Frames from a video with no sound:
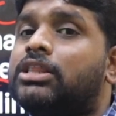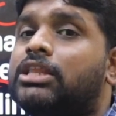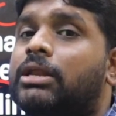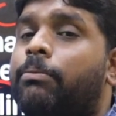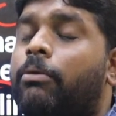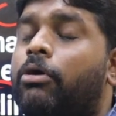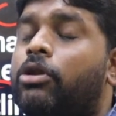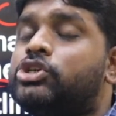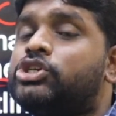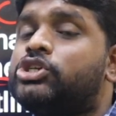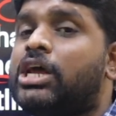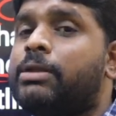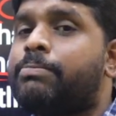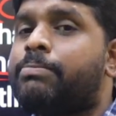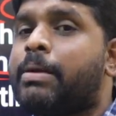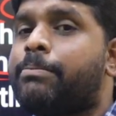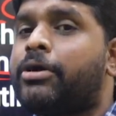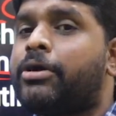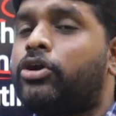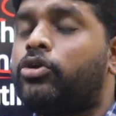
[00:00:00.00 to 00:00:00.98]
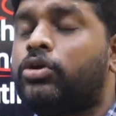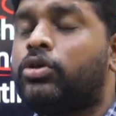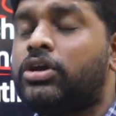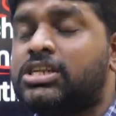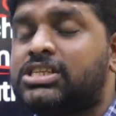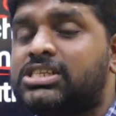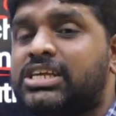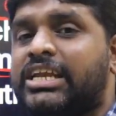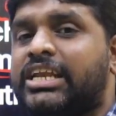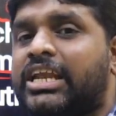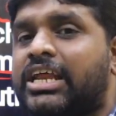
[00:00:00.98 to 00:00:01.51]
anthropology and paper 2
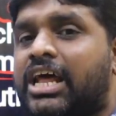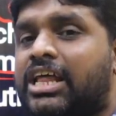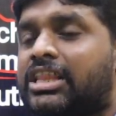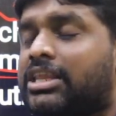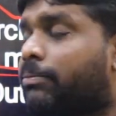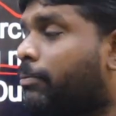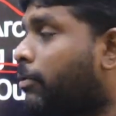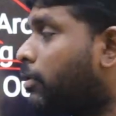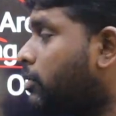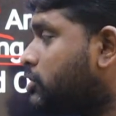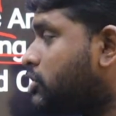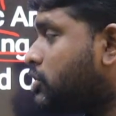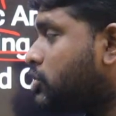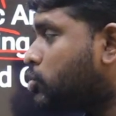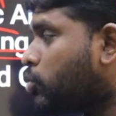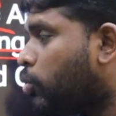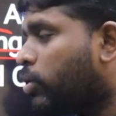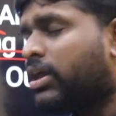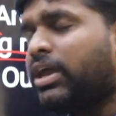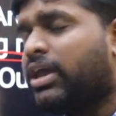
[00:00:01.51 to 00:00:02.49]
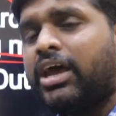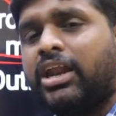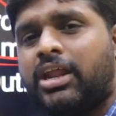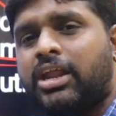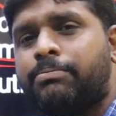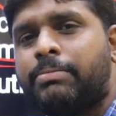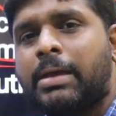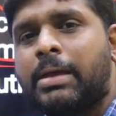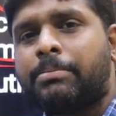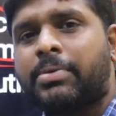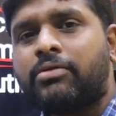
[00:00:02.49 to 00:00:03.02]
is Indian anthropology. So here
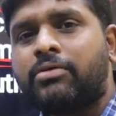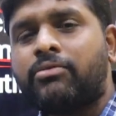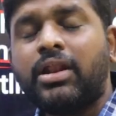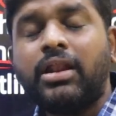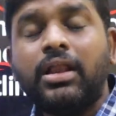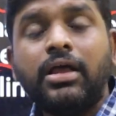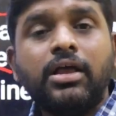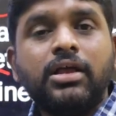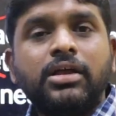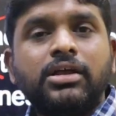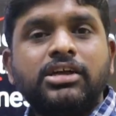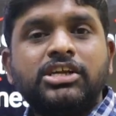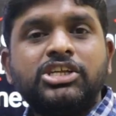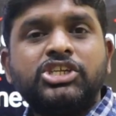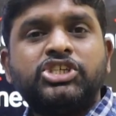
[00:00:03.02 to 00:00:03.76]
in paper 1,